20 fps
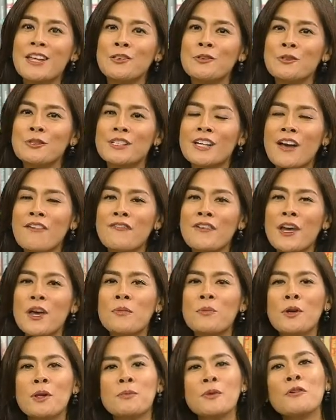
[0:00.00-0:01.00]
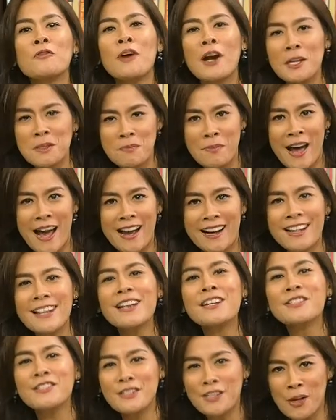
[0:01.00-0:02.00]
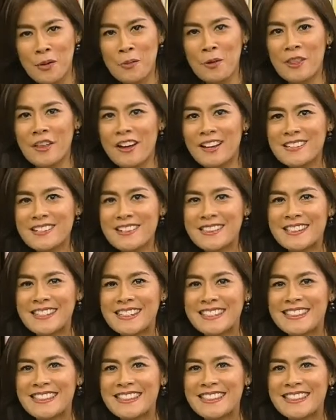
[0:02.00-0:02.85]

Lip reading: News Cafe will be right back. Stay with us.